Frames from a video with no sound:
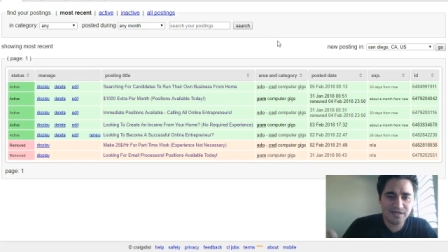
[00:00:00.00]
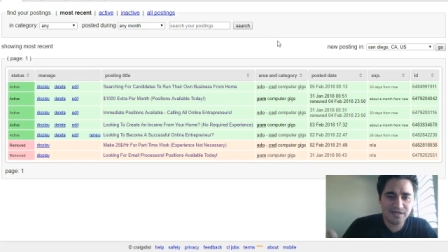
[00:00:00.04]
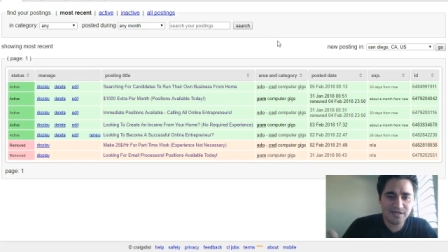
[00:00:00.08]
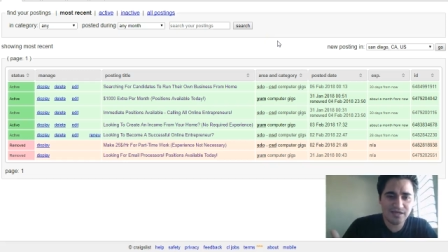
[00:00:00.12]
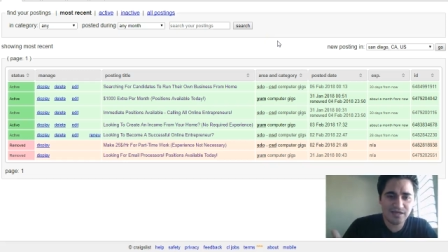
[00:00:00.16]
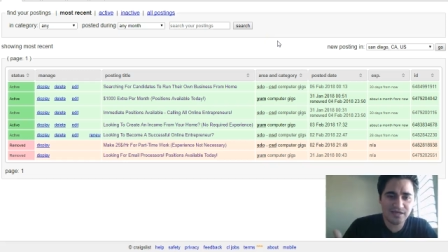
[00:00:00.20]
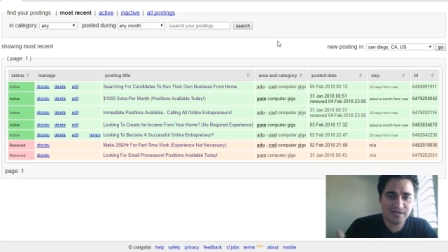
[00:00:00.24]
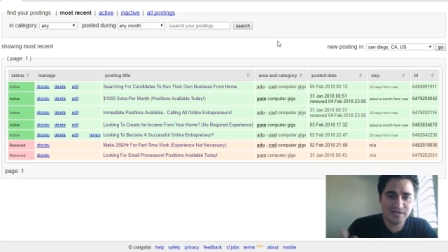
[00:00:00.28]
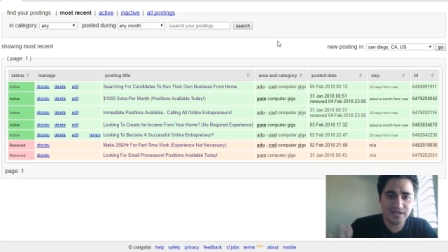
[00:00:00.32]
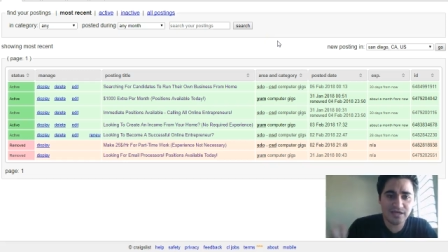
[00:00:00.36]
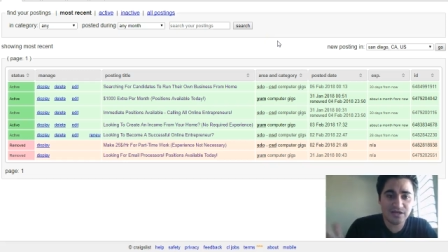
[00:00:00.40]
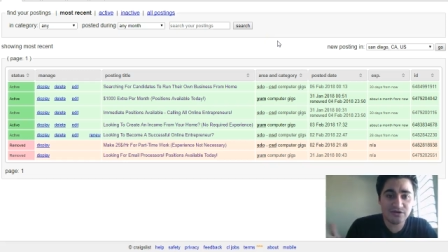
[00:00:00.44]

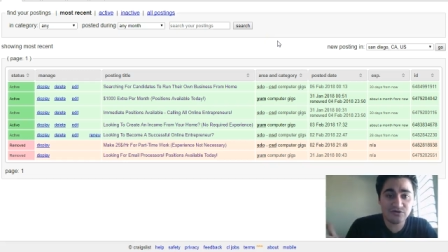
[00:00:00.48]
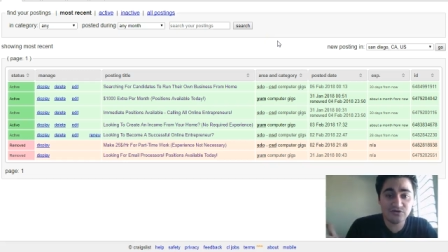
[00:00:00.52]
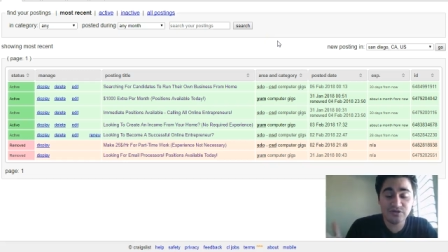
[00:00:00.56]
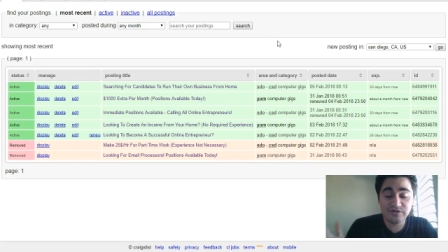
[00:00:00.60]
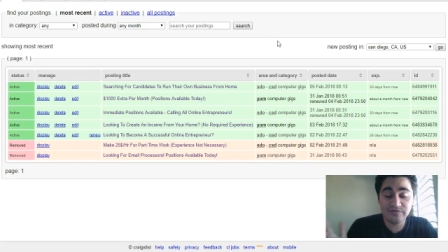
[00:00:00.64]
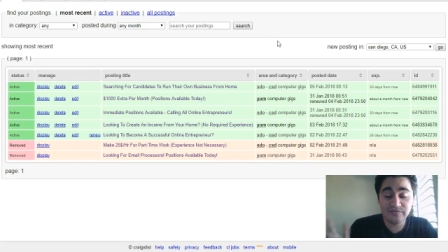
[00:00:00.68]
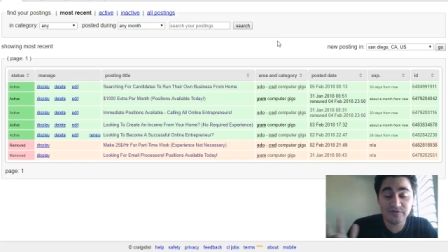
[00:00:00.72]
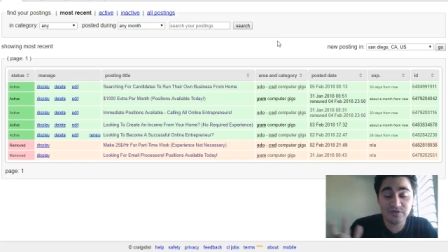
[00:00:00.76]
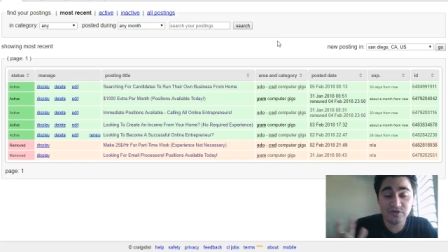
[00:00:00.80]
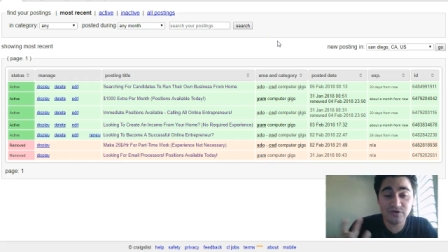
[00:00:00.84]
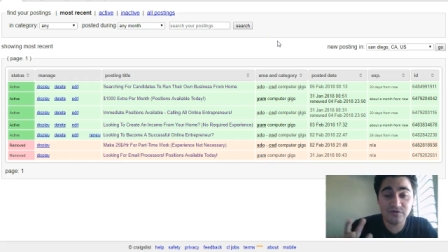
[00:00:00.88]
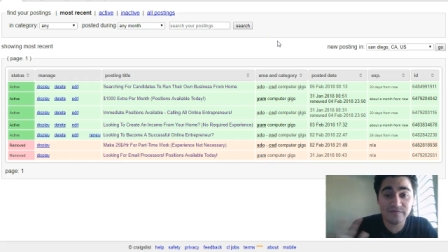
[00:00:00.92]
and I don't
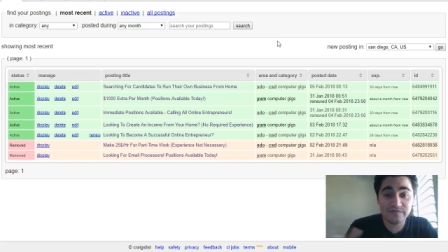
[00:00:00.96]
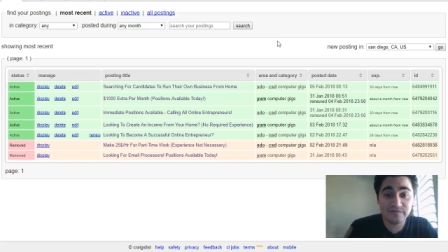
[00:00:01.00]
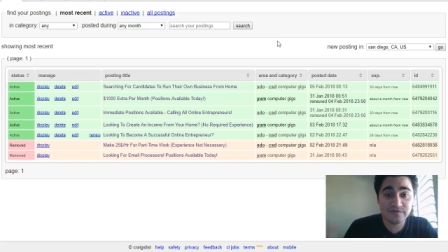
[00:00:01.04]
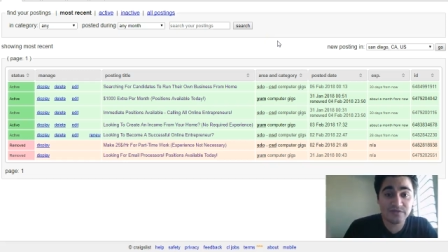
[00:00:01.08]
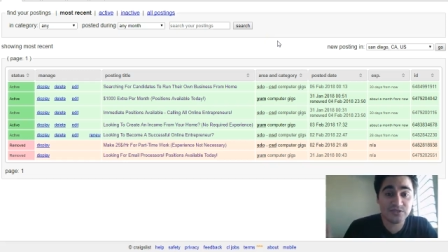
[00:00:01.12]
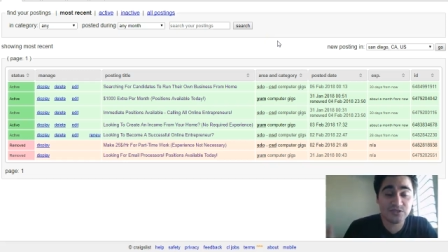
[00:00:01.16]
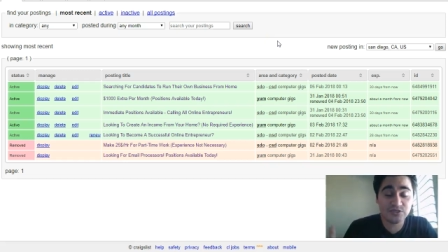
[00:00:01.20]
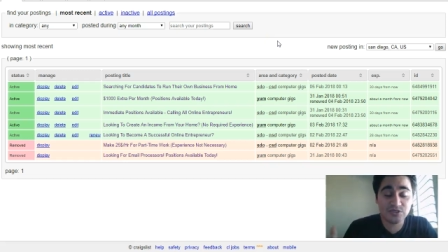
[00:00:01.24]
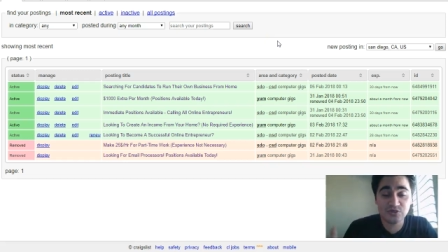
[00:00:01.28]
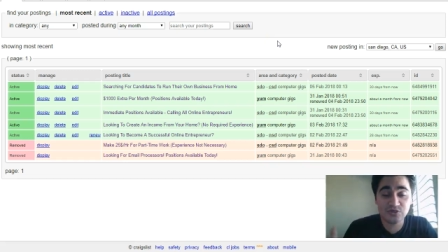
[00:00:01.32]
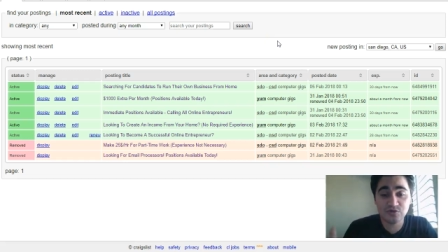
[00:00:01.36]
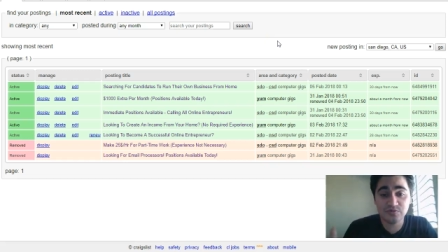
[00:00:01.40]
even know if it's
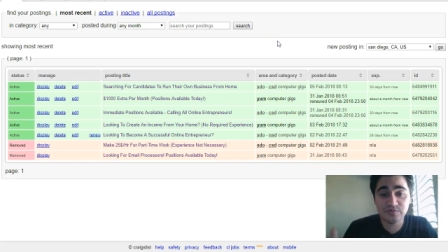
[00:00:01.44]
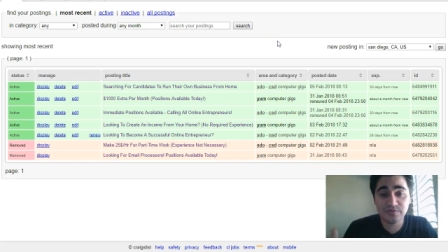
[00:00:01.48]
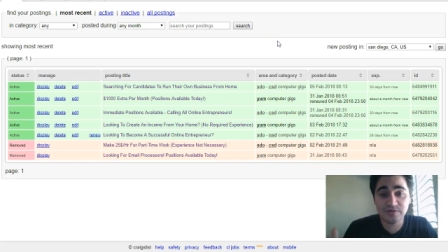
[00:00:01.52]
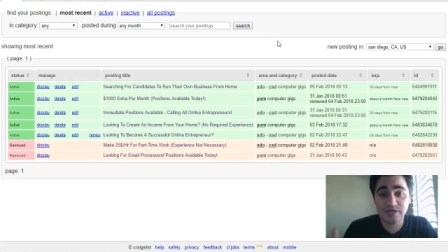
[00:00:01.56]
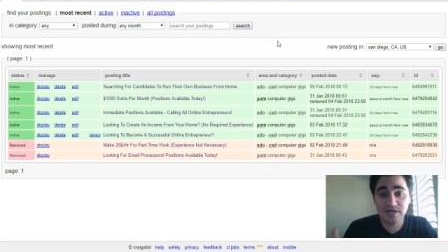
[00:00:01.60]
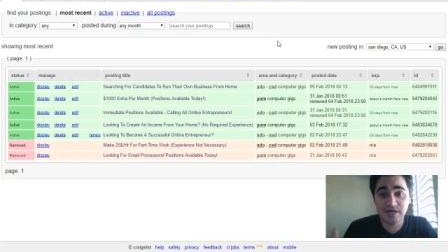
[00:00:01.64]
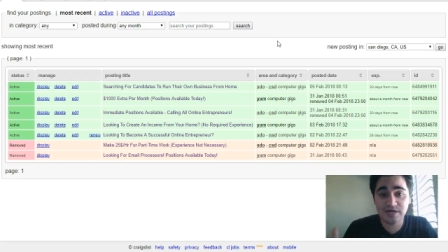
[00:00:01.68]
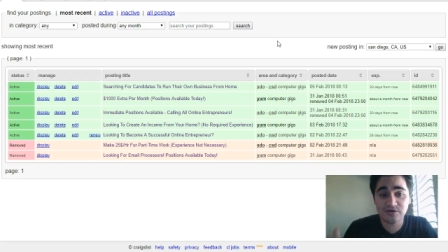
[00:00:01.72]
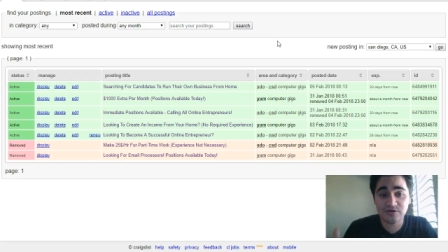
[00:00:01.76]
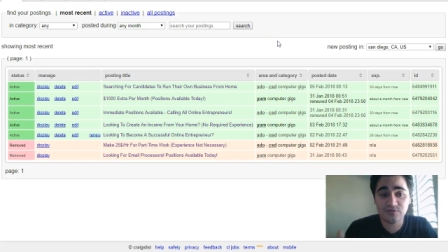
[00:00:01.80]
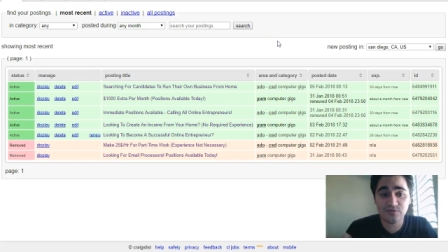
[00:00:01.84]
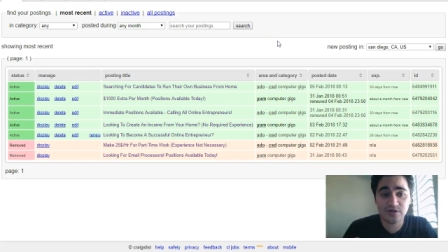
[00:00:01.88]
true, but
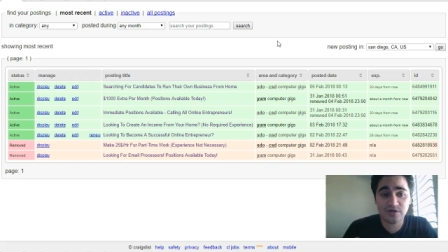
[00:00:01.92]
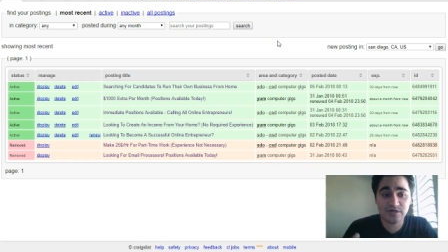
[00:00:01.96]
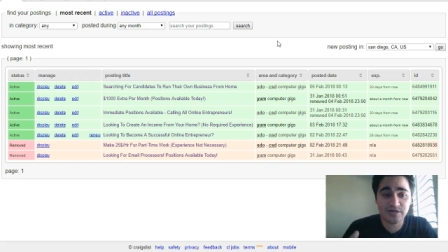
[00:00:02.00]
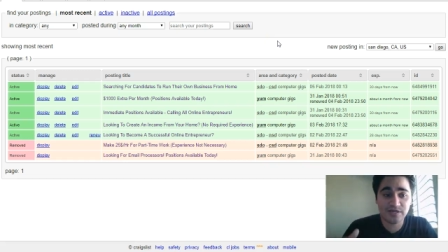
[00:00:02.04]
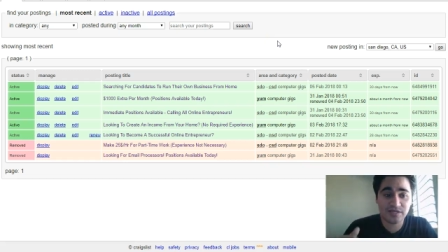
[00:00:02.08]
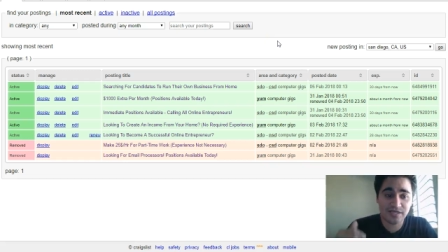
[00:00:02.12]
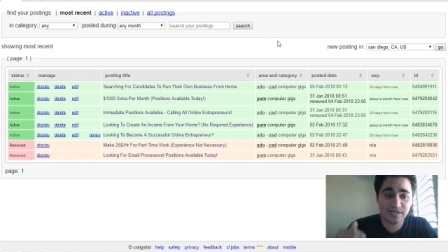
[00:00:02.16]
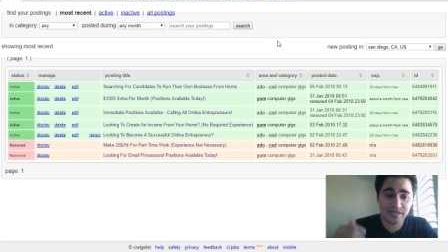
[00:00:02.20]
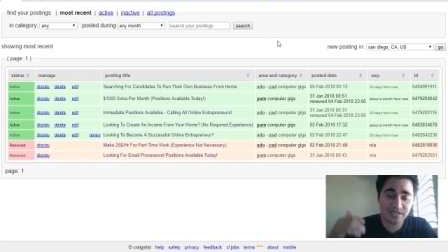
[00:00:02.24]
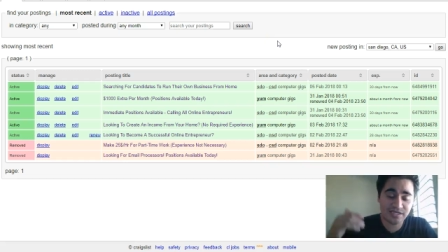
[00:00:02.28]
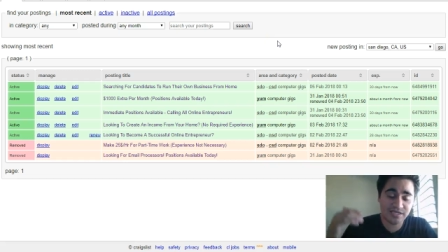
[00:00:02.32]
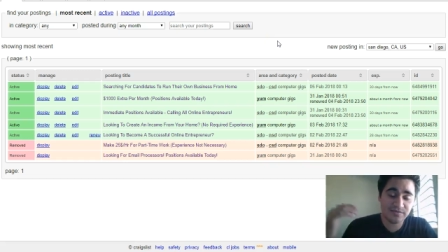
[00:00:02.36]
I don't want to
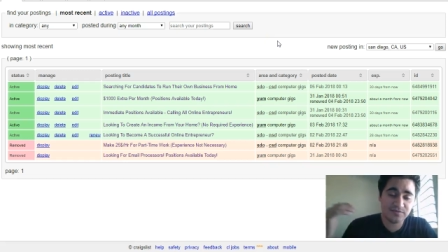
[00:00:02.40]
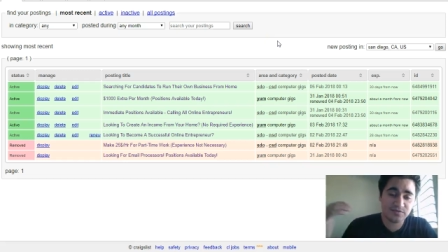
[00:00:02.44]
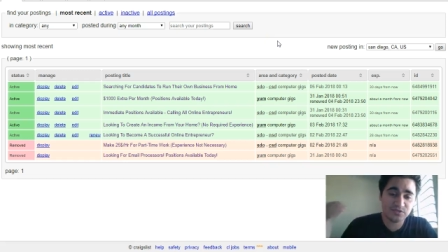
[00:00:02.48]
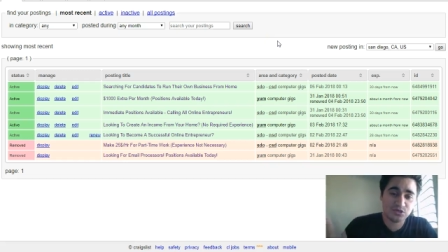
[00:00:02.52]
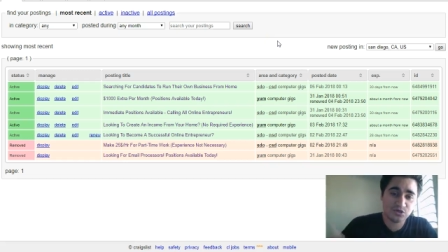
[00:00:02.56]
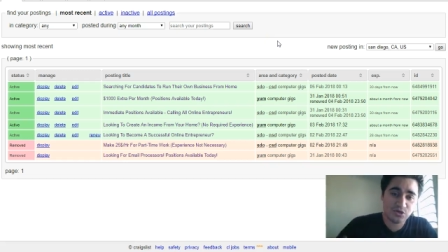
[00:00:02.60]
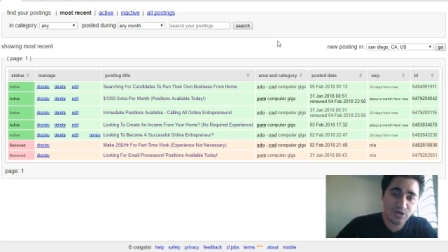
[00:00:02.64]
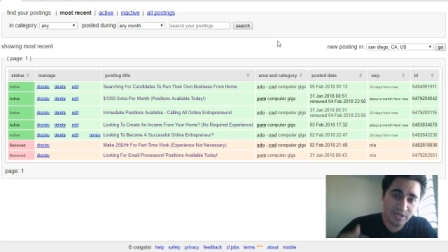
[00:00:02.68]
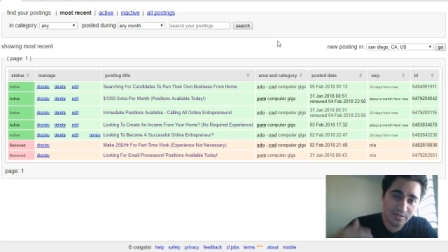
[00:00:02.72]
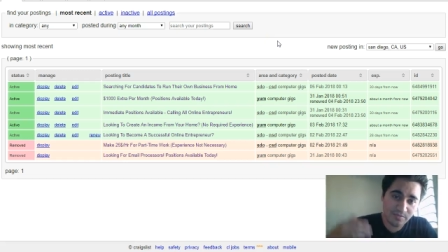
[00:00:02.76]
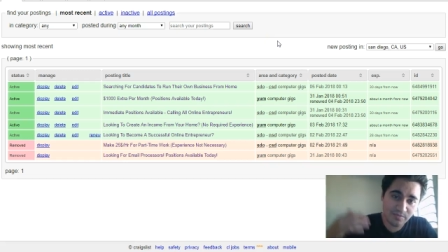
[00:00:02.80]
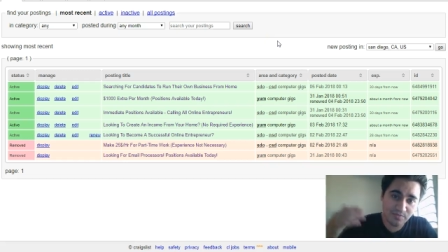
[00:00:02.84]
like keep
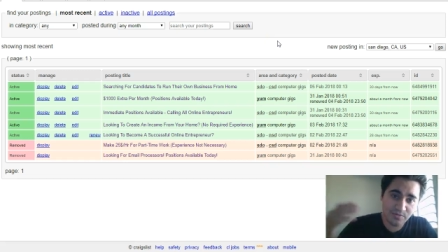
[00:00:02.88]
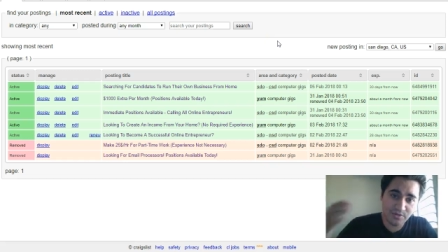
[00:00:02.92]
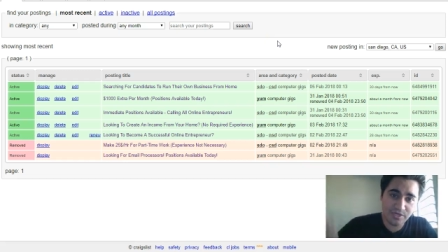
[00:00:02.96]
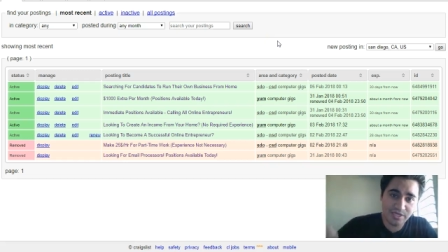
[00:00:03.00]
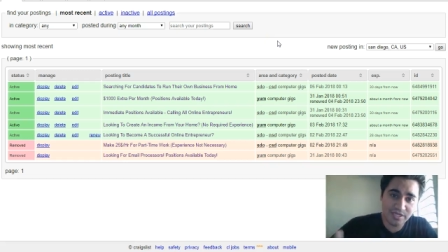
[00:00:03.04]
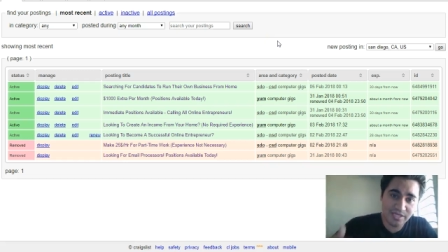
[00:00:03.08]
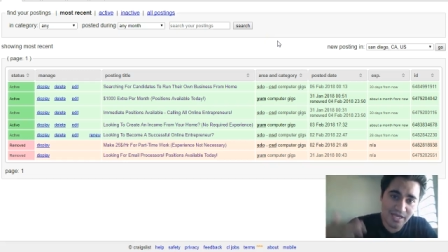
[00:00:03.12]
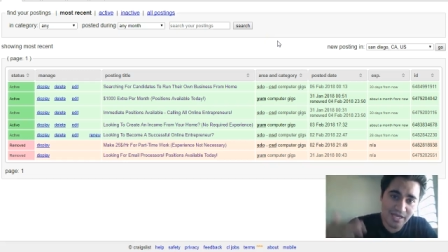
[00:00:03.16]
trying putting